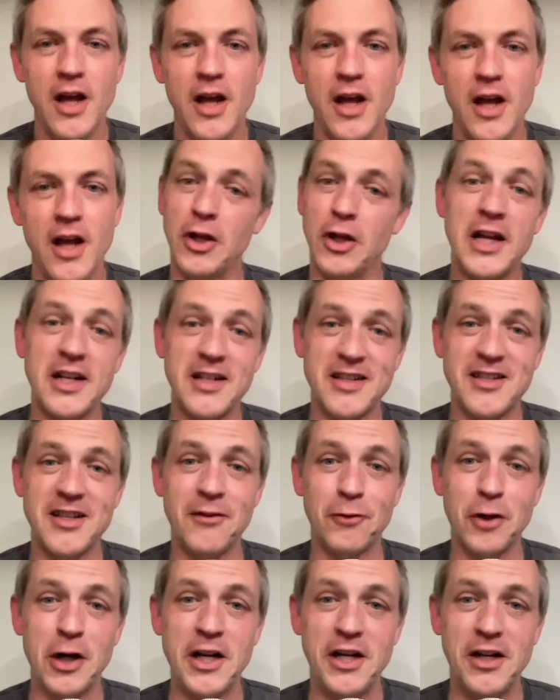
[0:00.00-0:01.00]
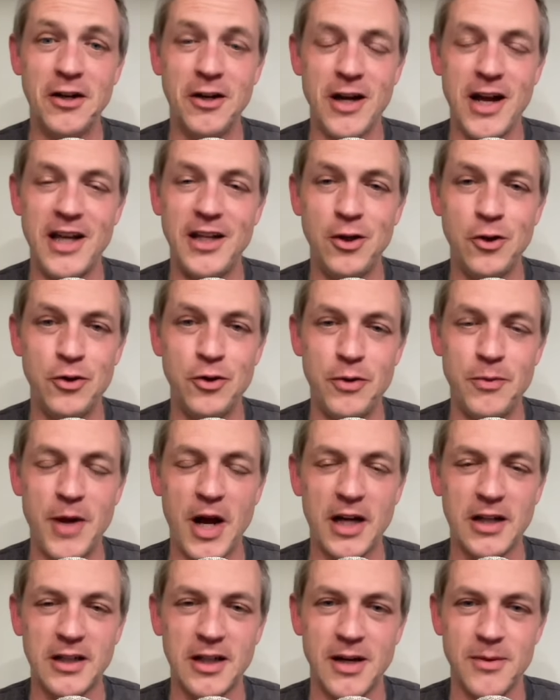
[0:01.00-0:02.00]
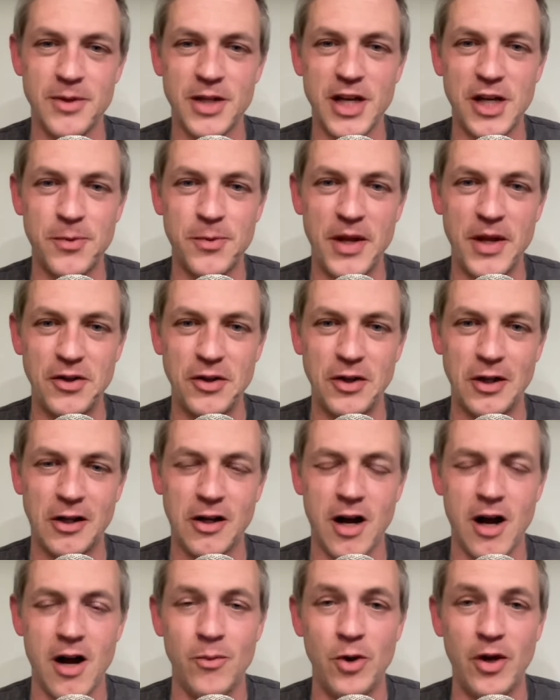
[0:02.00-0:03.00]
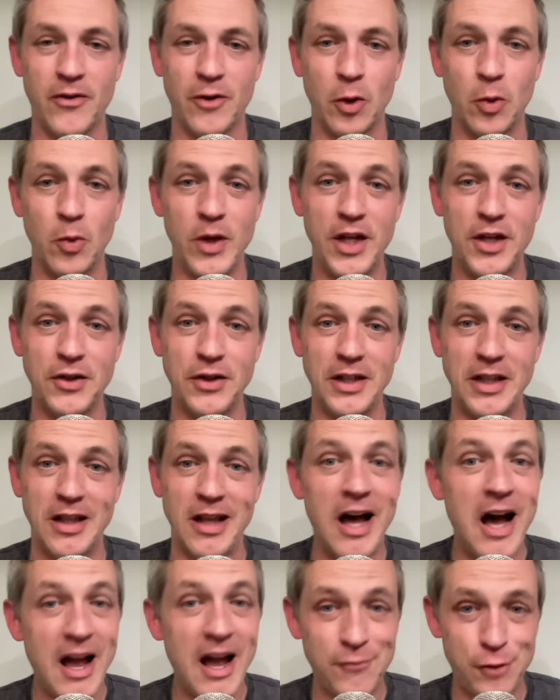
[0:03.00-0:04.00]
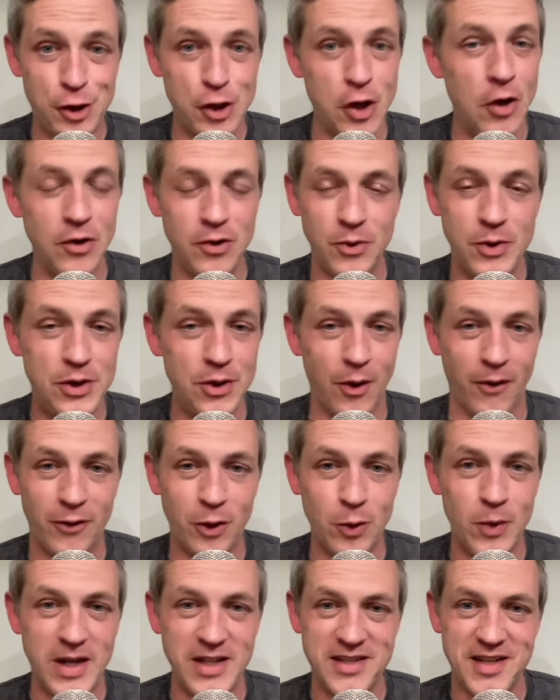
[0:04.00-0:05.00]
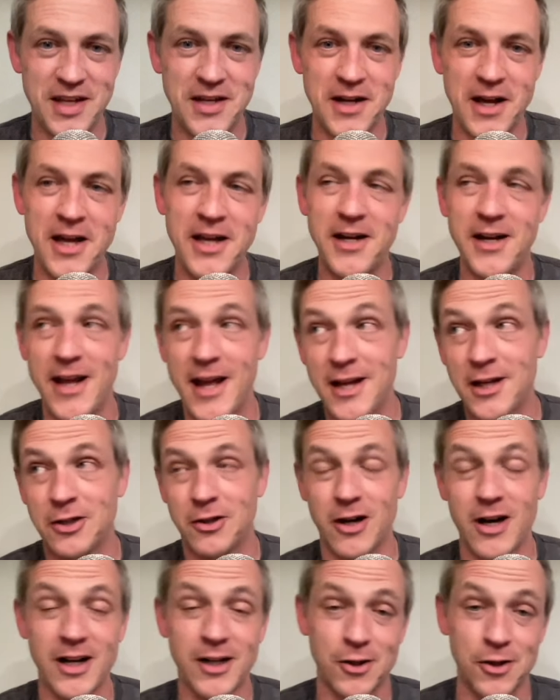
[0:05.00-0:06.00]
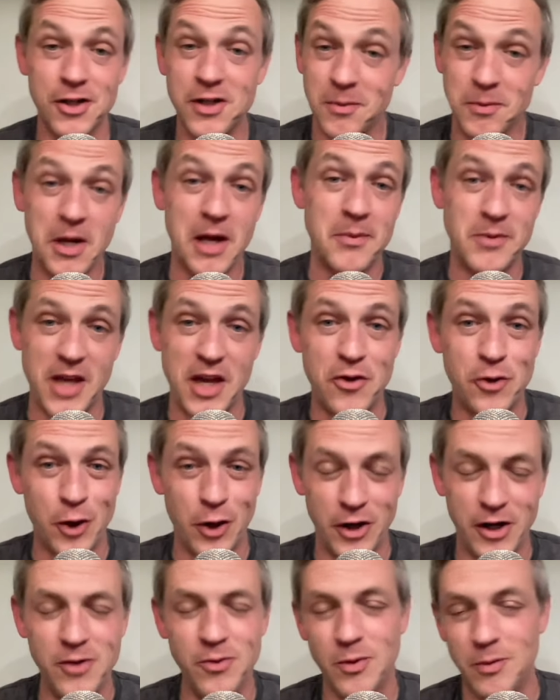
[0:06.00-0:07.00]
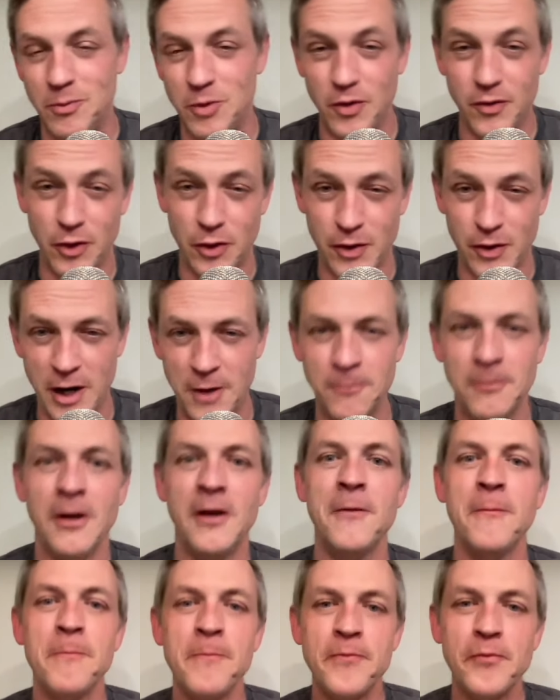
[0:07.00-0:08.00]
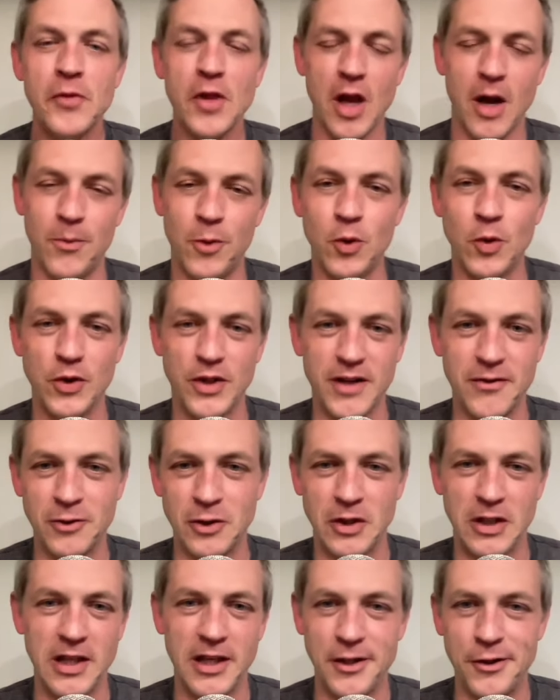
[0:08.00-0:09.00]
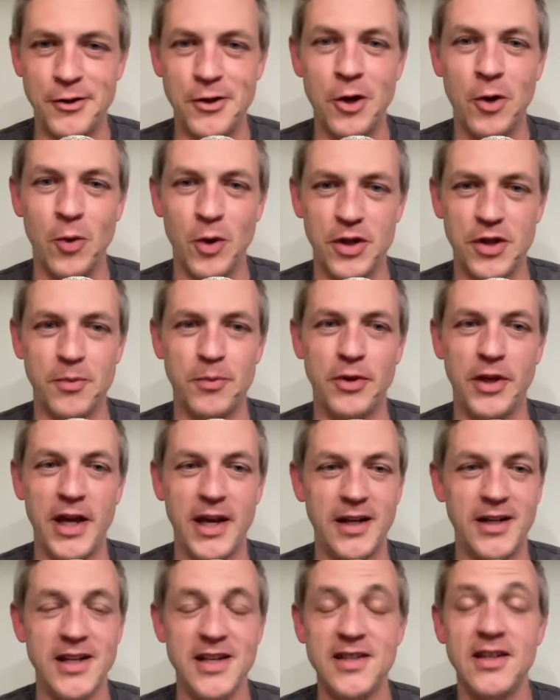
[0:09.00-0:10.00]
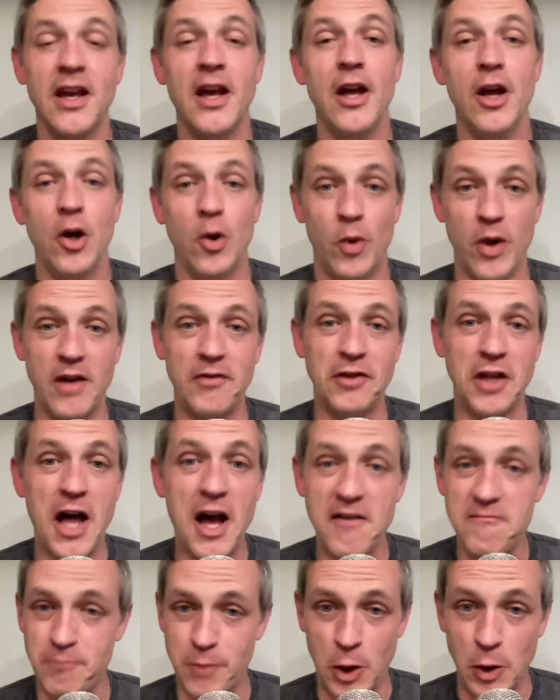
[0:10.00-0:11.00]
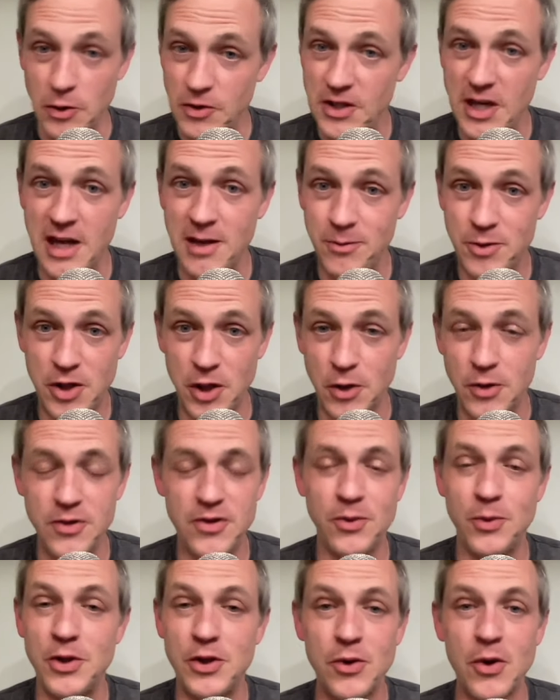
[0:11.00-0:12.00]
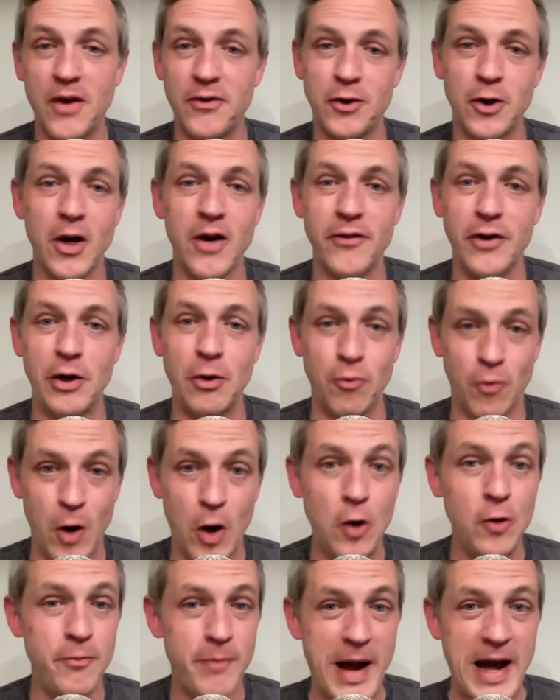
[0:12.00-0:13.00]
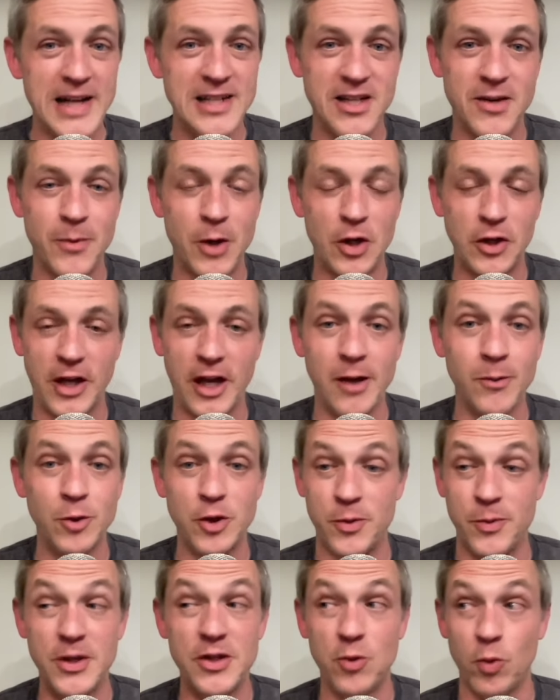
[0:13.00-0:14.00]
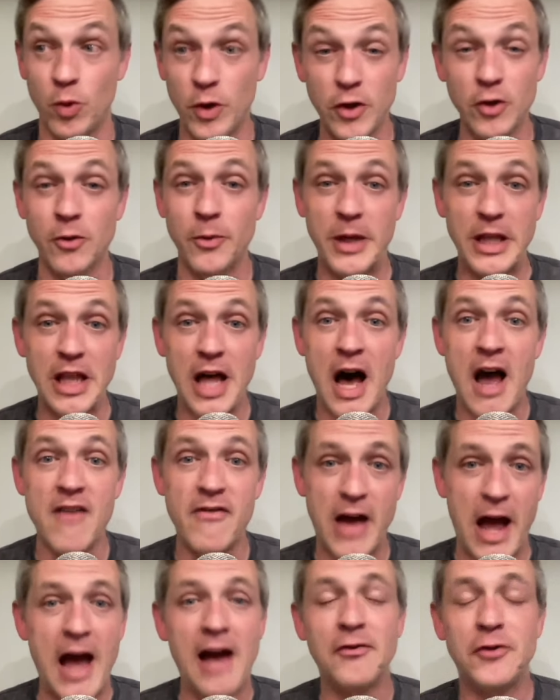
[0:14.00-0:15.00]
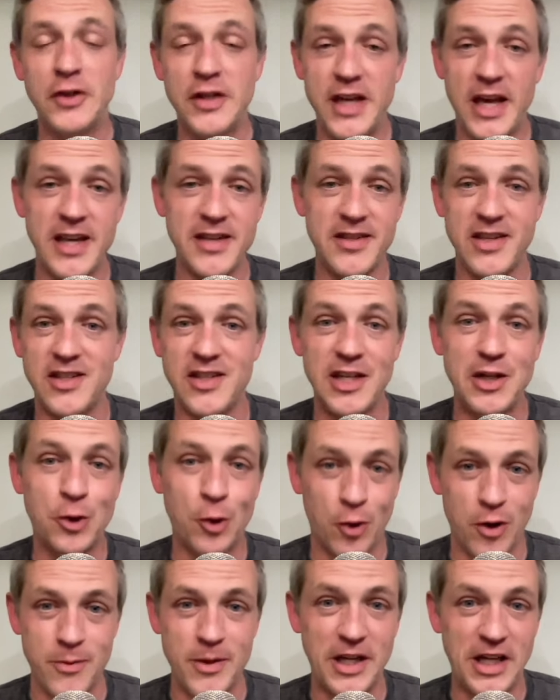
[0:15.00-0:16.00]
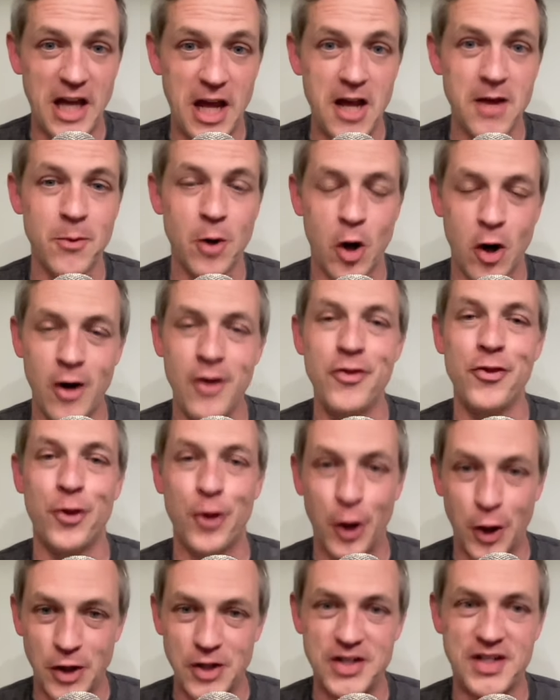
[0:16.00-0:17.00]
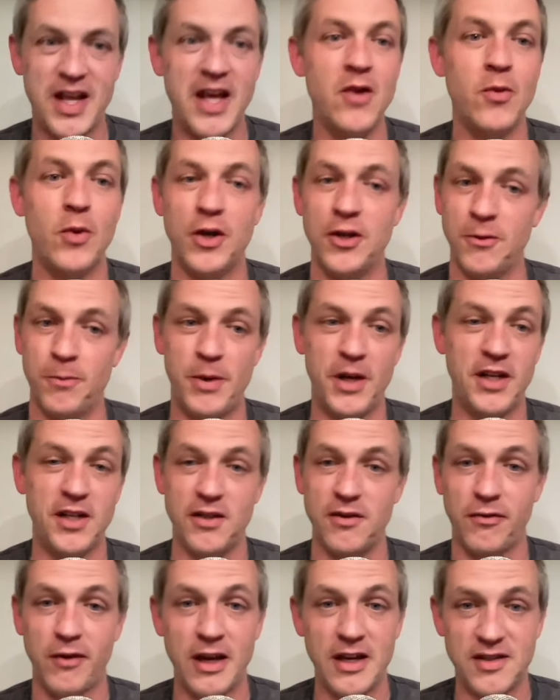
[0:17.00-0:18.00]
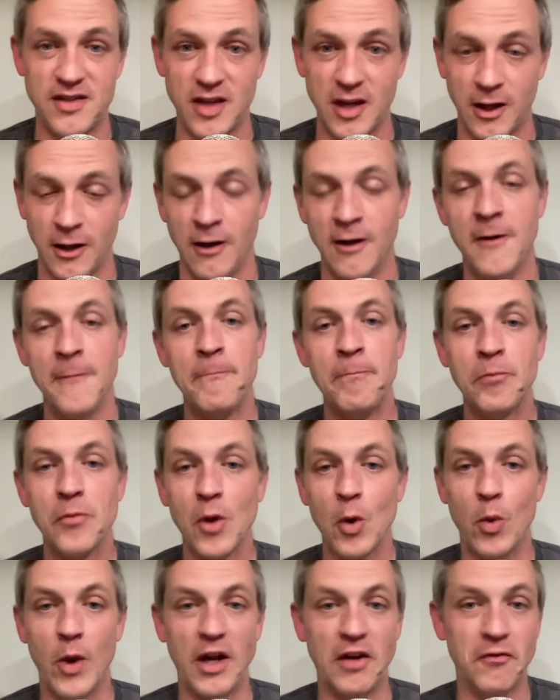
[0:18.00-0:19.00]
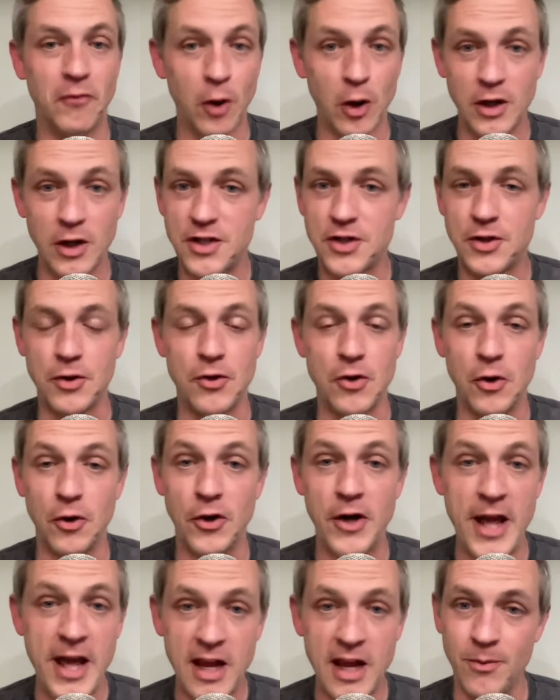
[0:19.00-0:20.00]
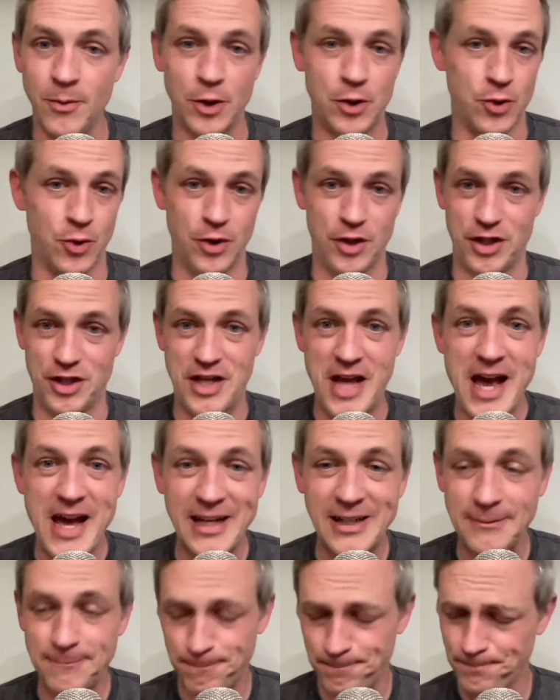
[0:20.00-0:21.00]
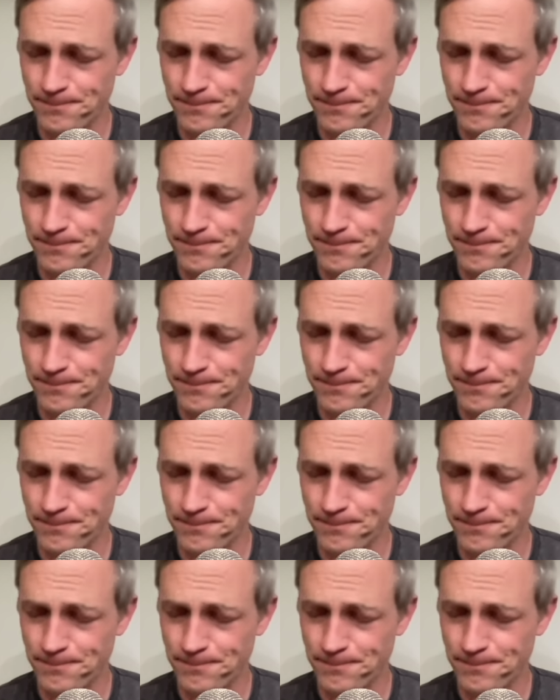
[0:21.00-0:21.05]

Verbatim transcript: We have a lot of stuff right here at YouTube.com slash Panther-Lair.com. We have our weekly live show that we do every Wednesday night at eight o'clock or sometimes eight thirty. We'll move it around, uh, but we'll definitely let you know what the plan is. We have live post-game shows that we do after every road basketball game, which means we will be live after the A C C tournament game on Thursday, whether Pitt is facing Wake Forest or Notre Dame or Georgia Tech.